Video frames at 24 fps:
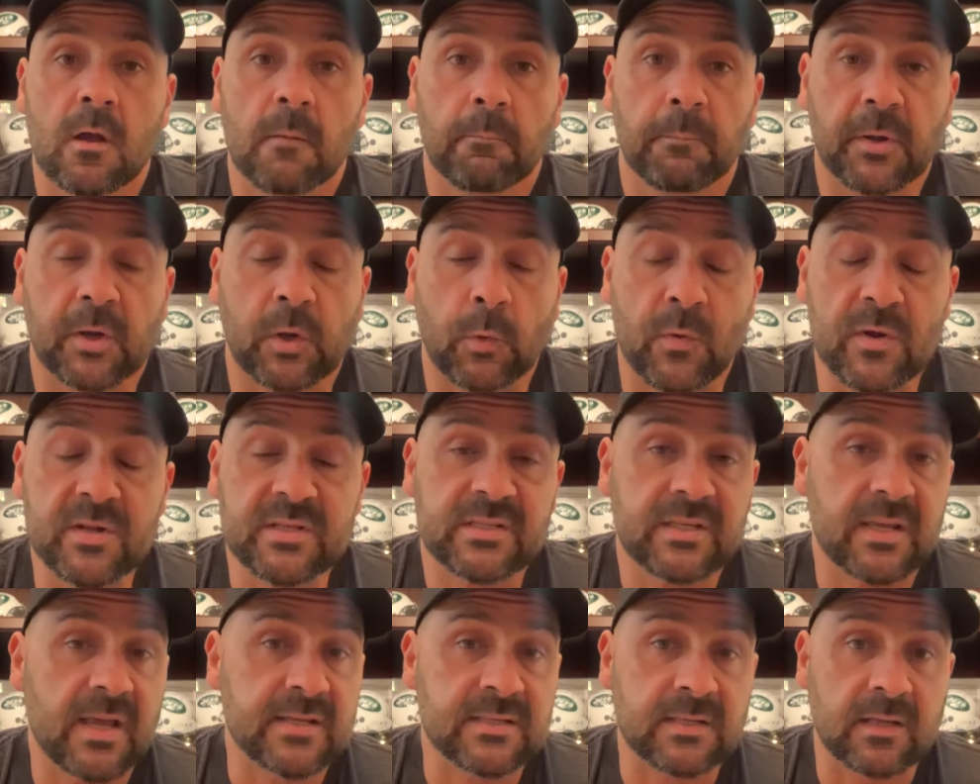But
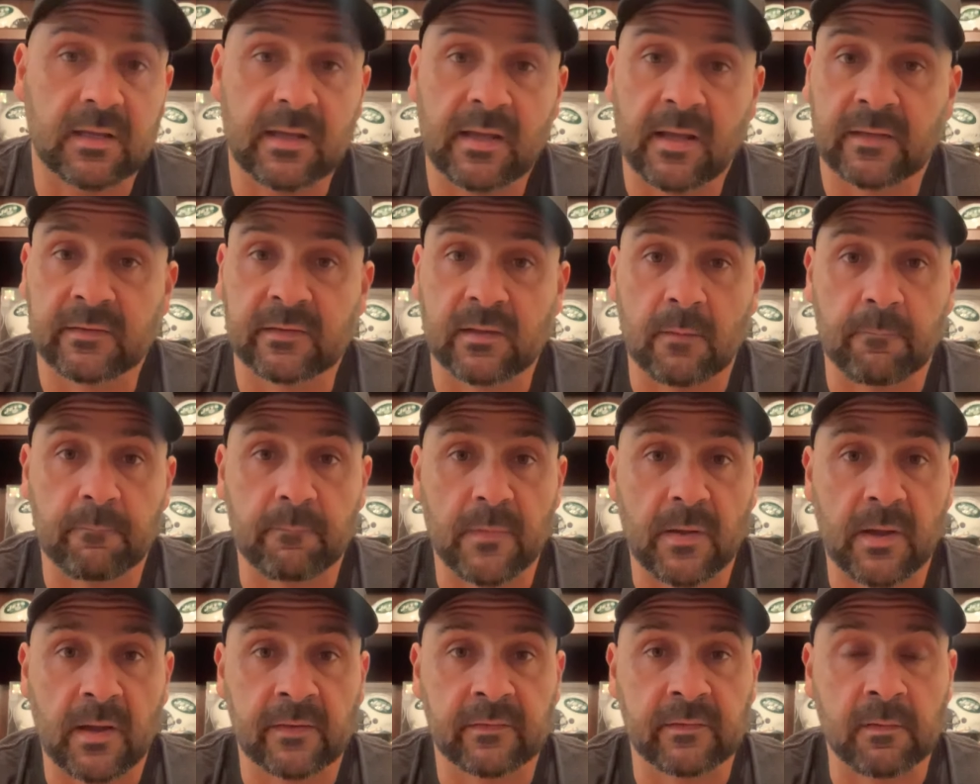Quincy, as
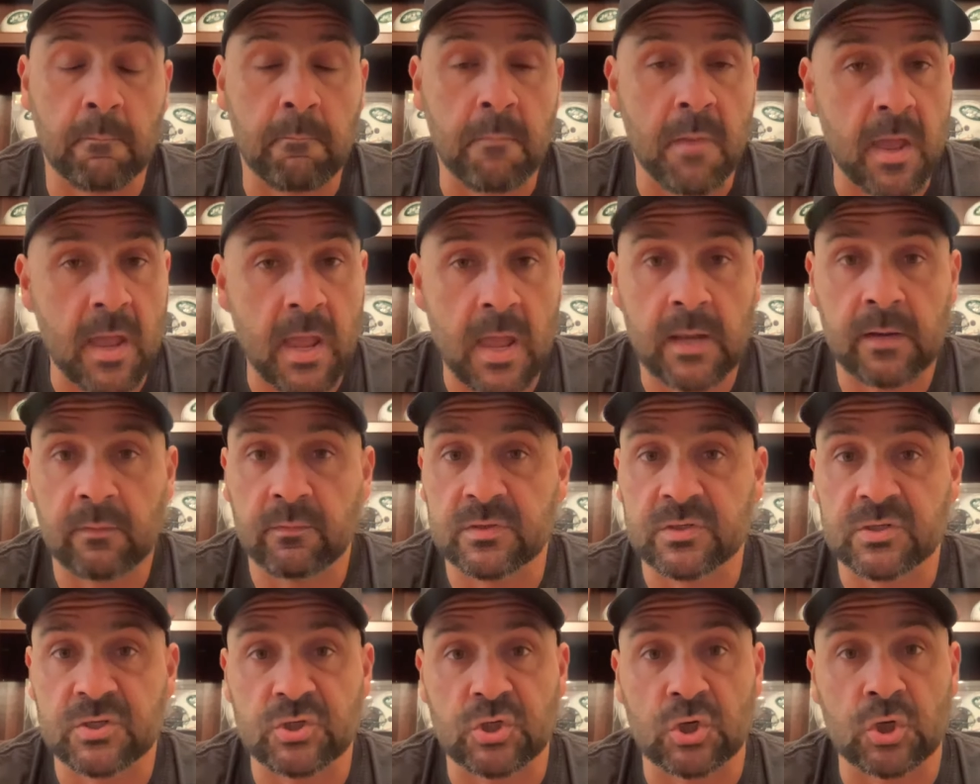a man who
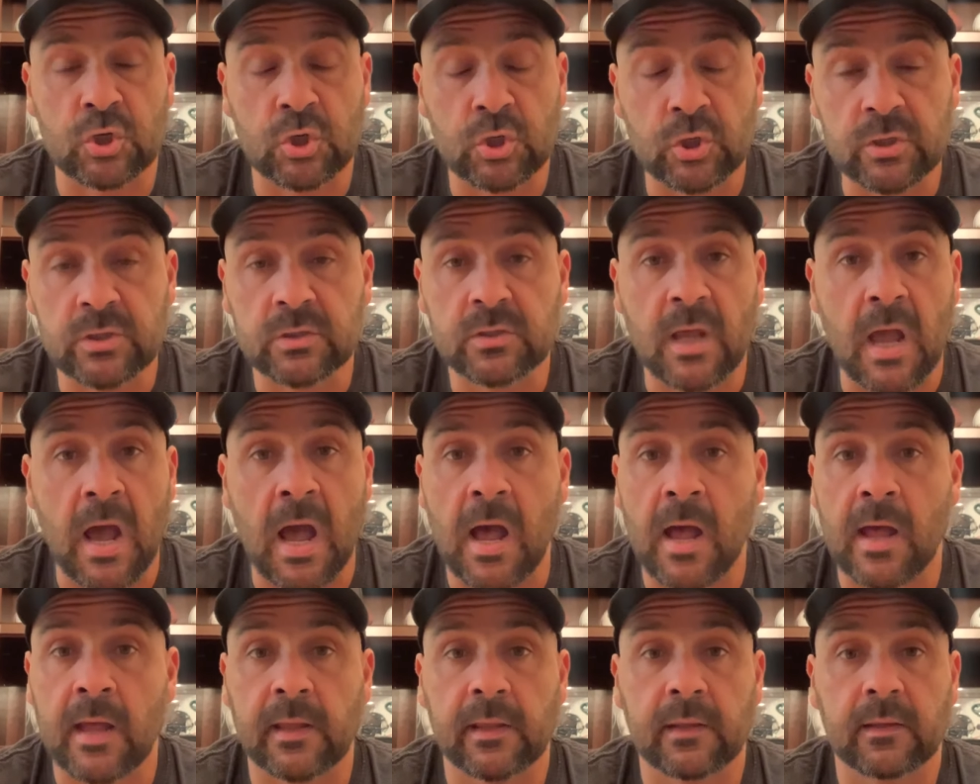is such a good
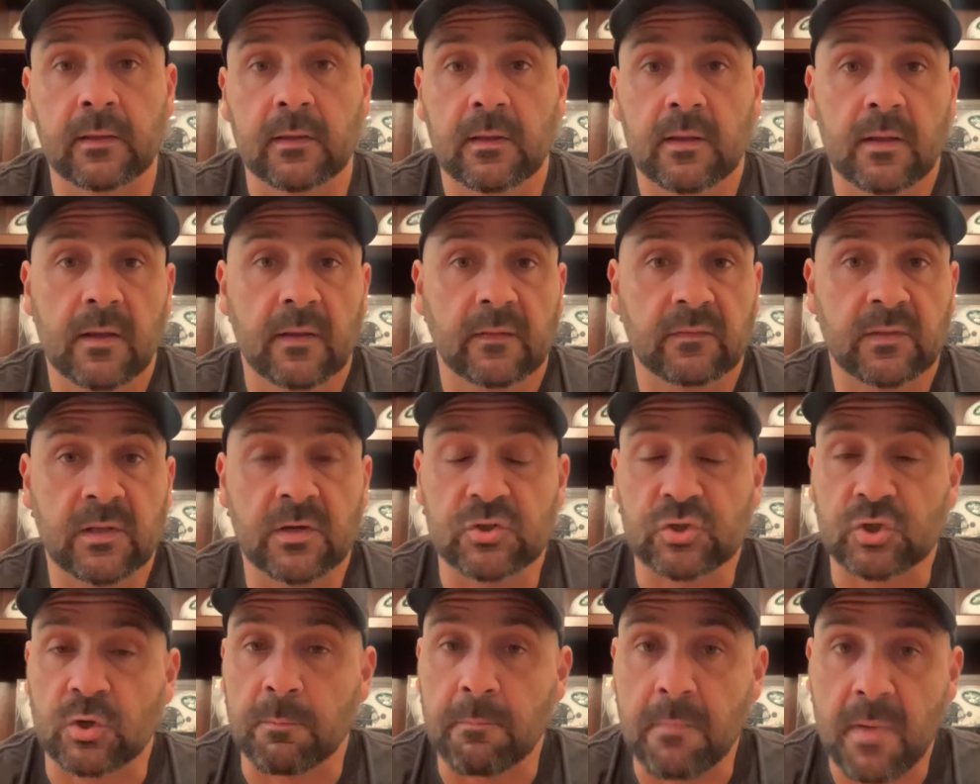guy, did a
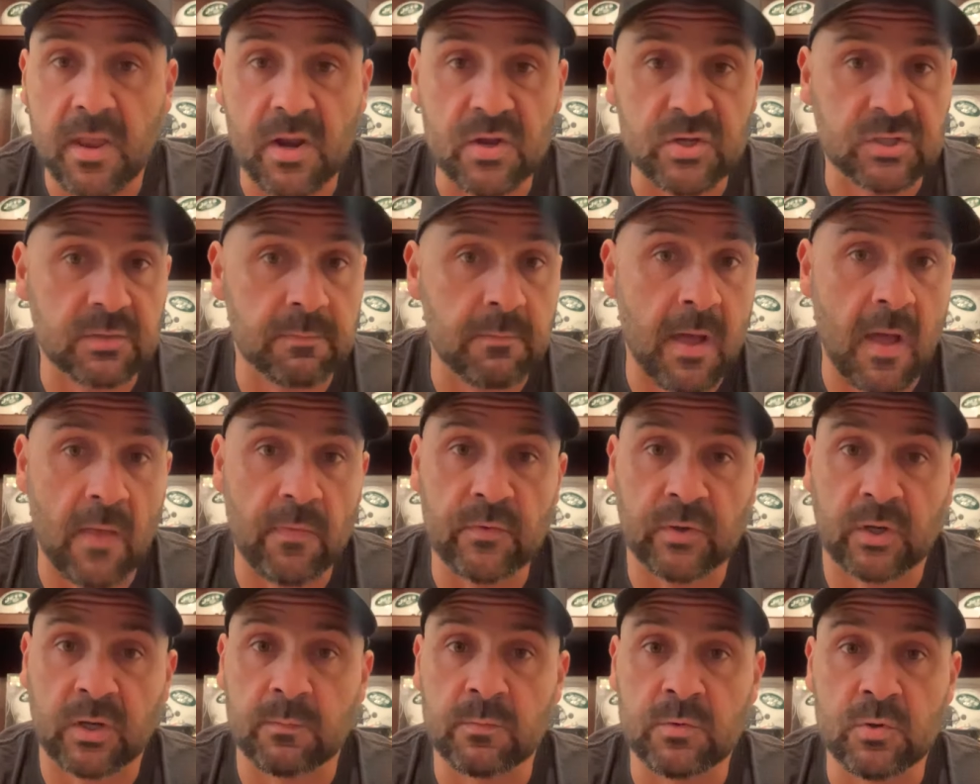tremendous amount in
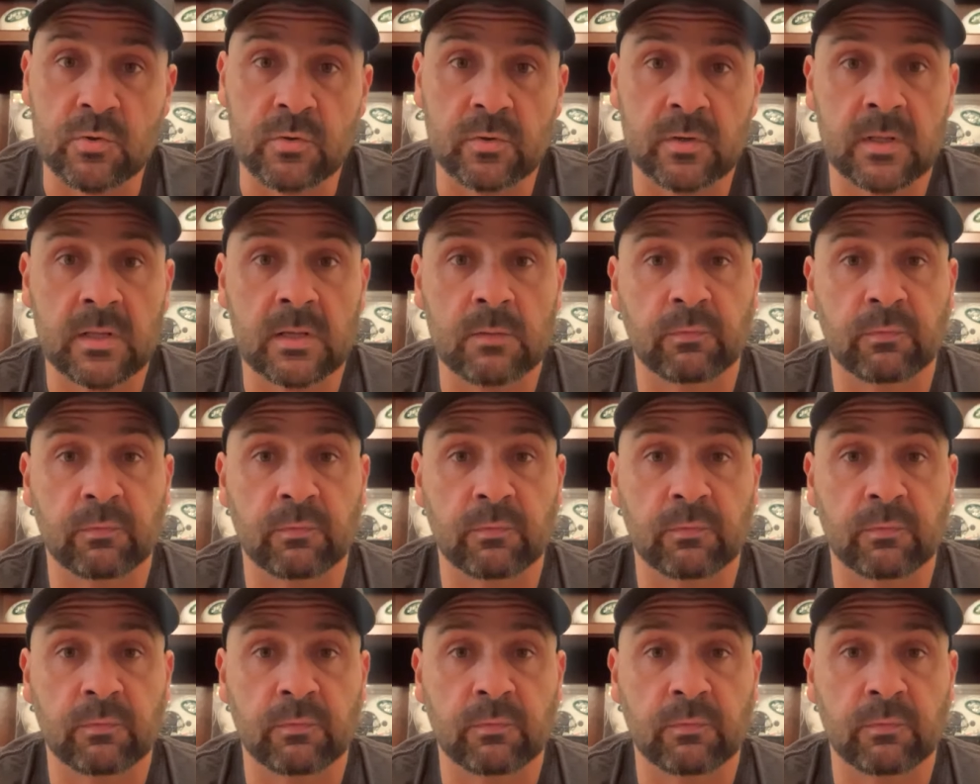the community.